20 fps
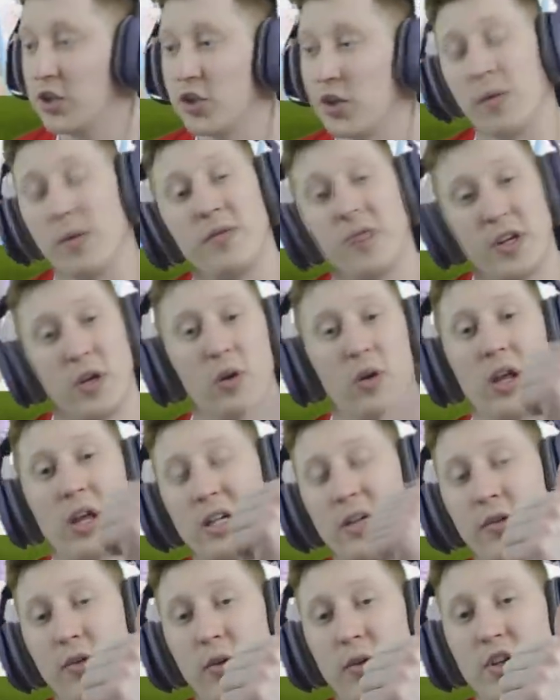Drop the video a
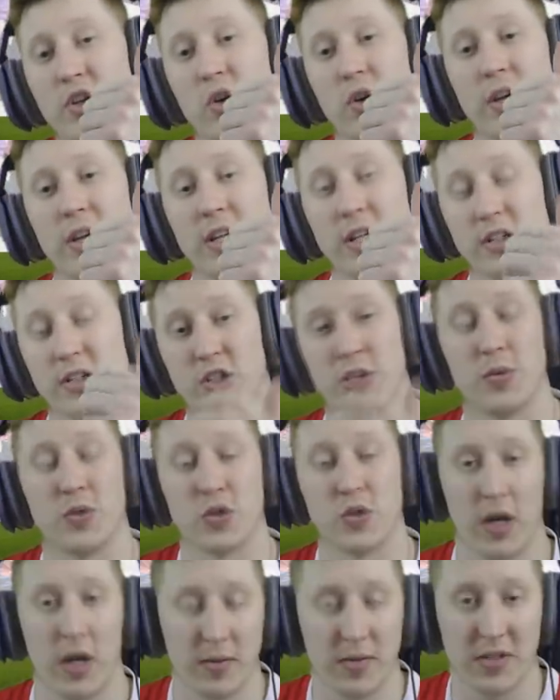like if you enjoyed.
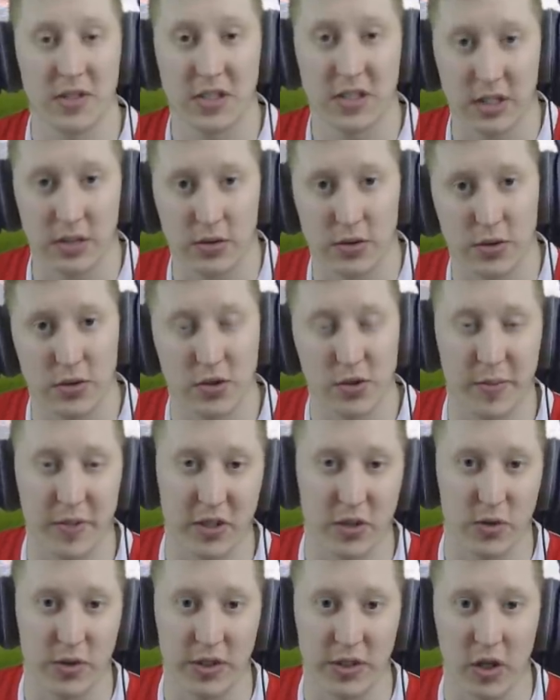Subscribe to the channel too to
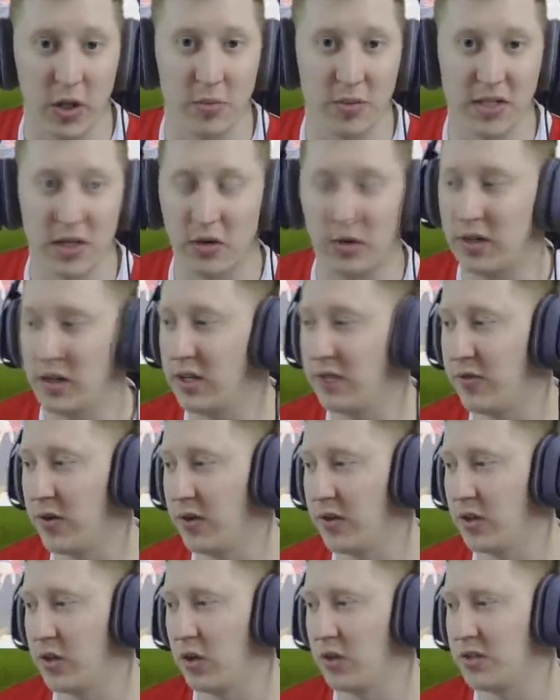make sure you don't miss out on any
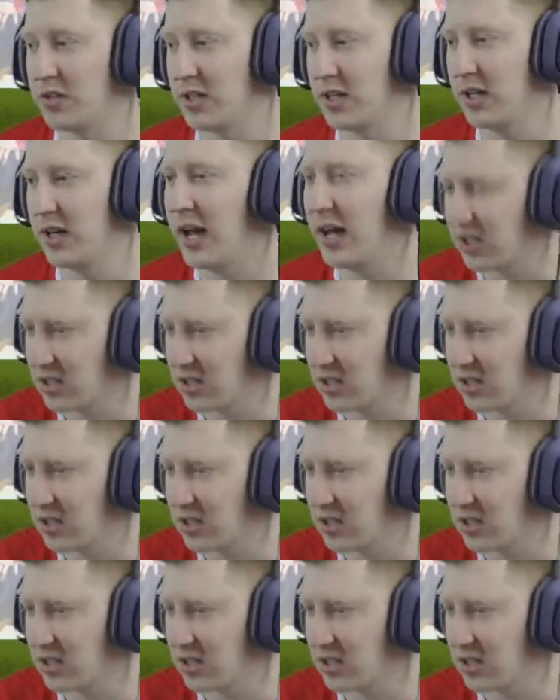further content.